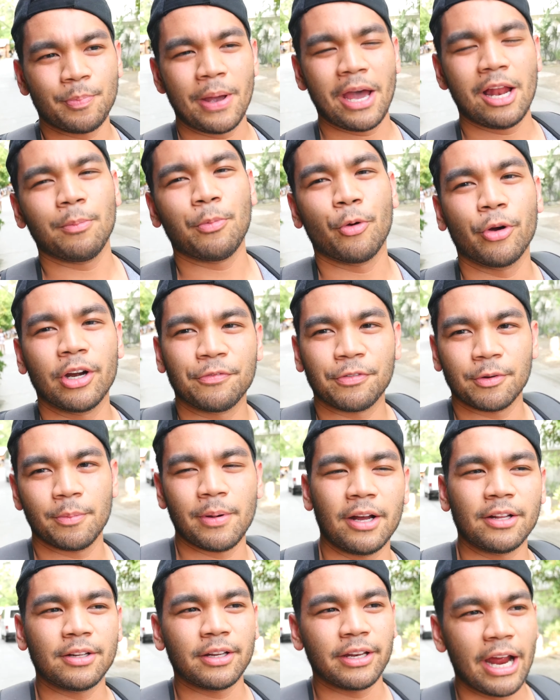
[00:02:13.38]
paddle boarding for about
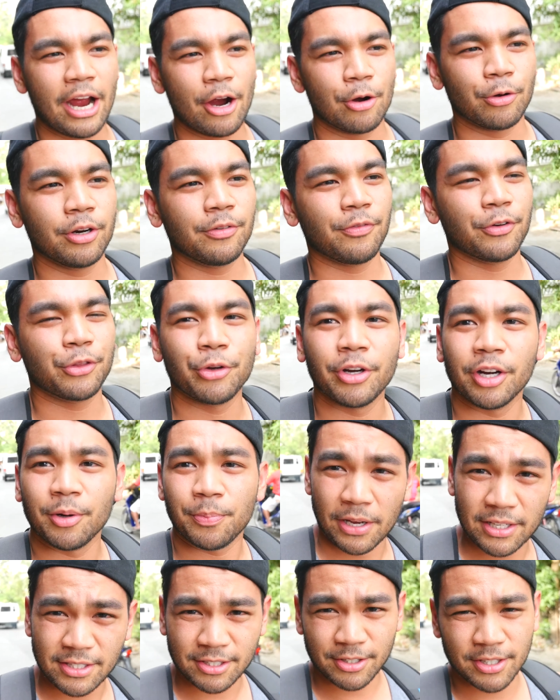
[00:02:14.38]
an hour for three hundred
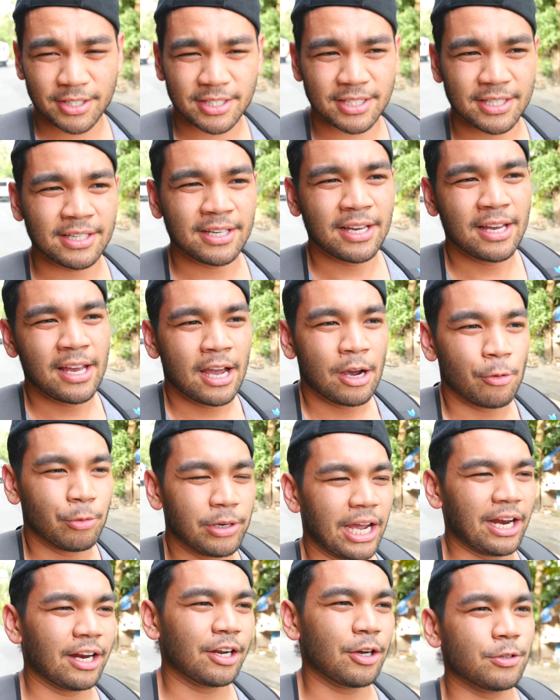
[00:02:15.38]
pesos. We
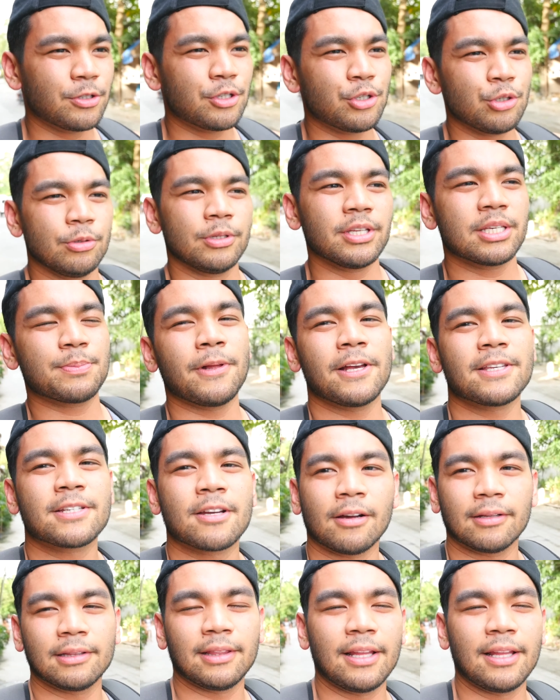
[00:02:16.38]
gotta go to this place called